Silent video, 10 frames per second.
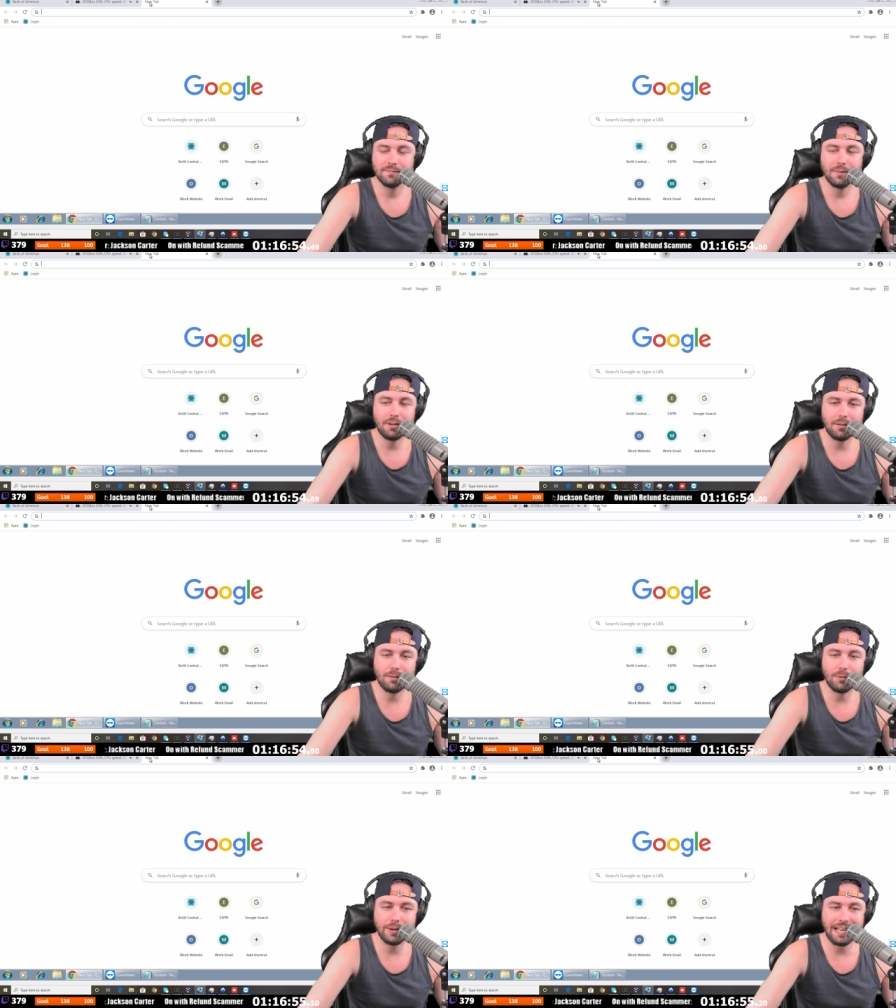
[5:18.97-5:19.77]

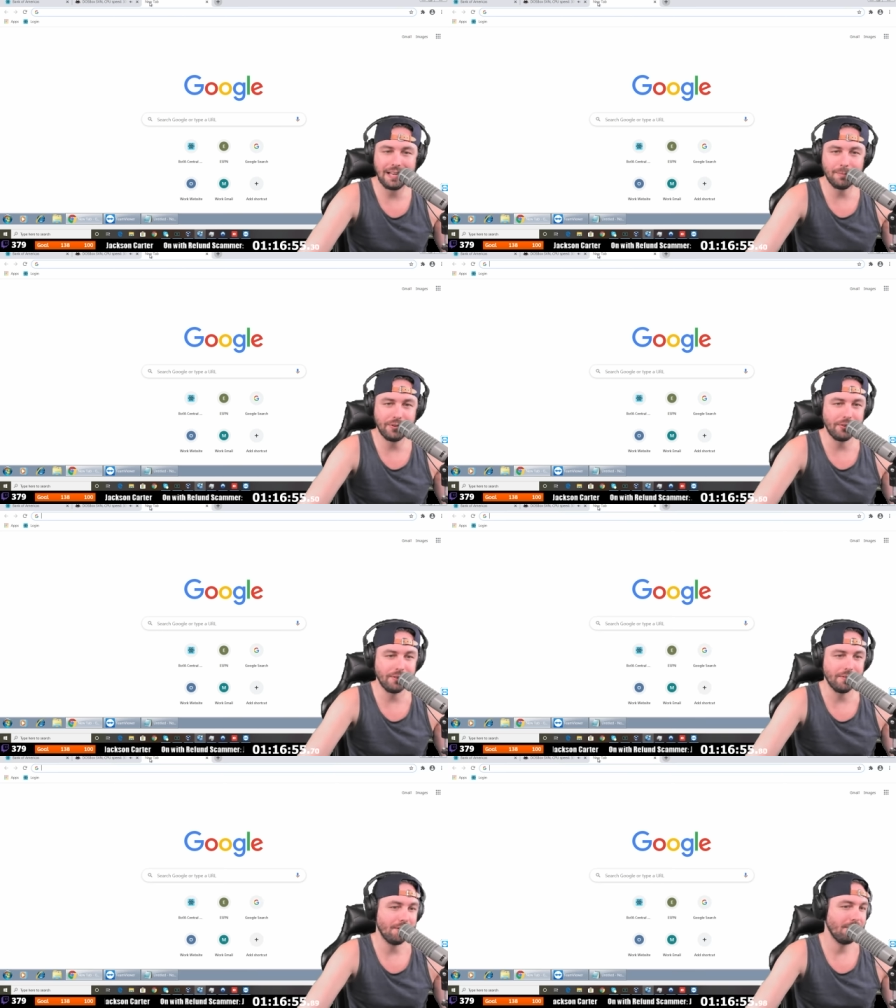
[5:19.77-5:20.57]
Oh,
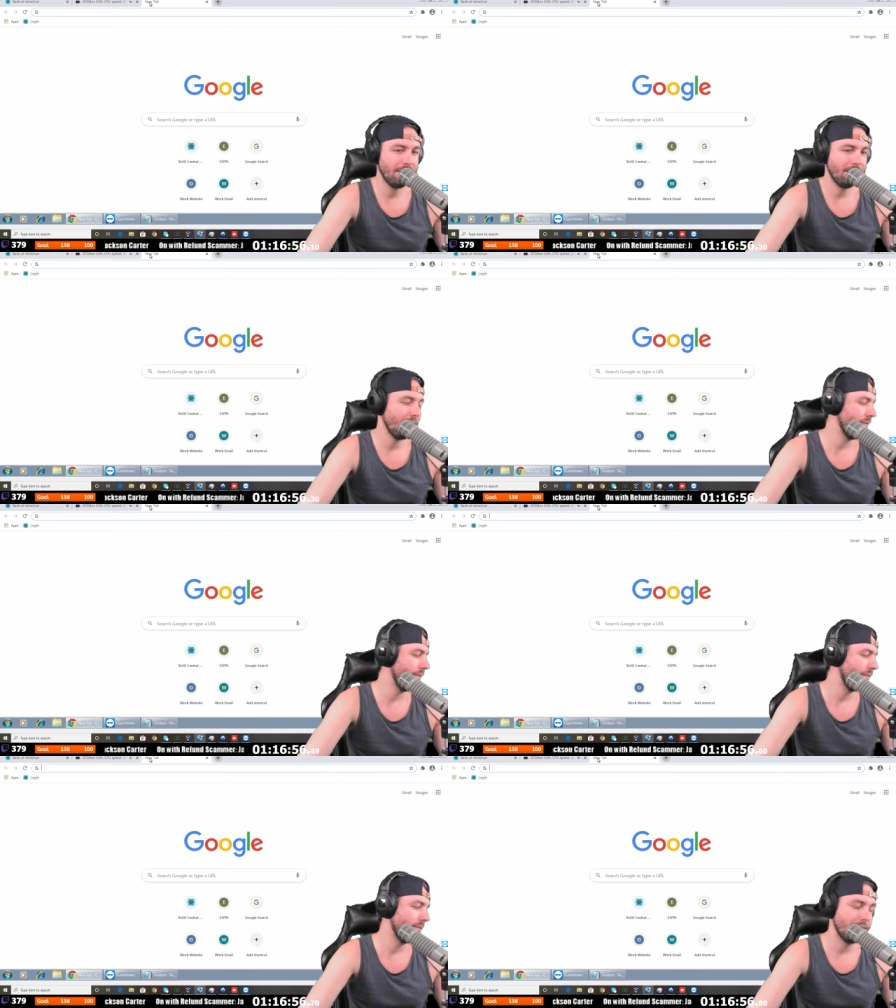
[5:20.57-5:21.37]
Amazon.
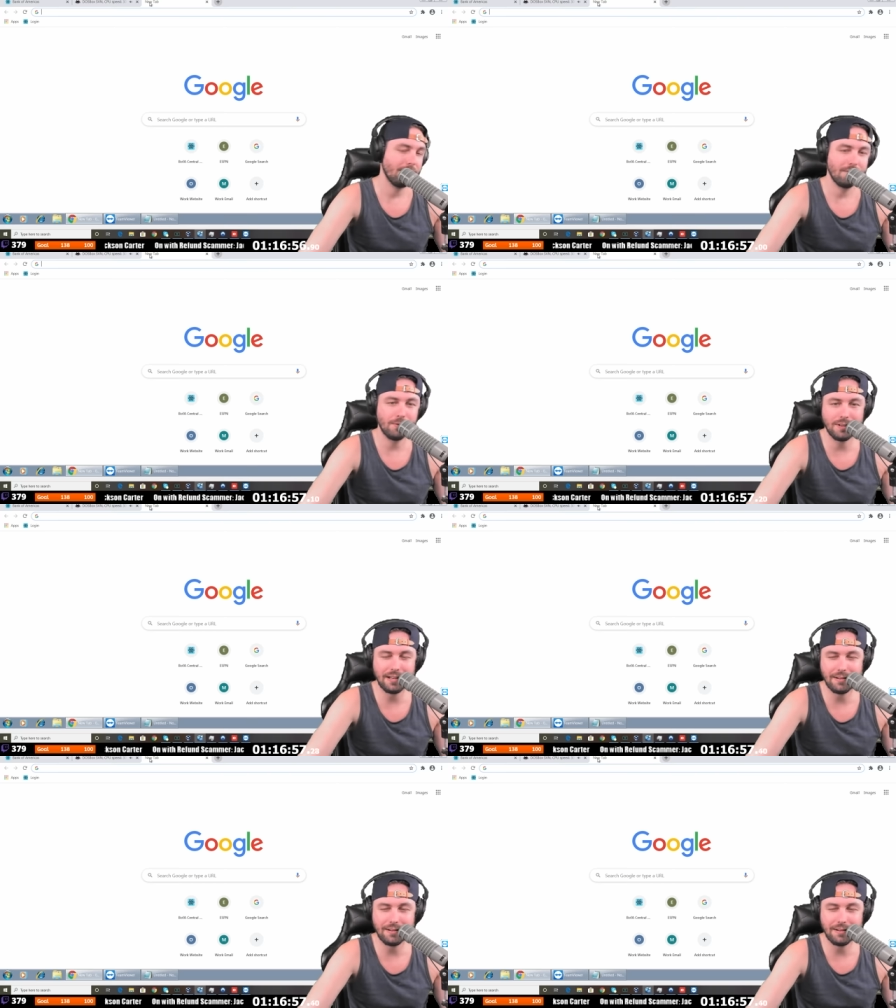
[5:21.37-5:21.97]
Well, I,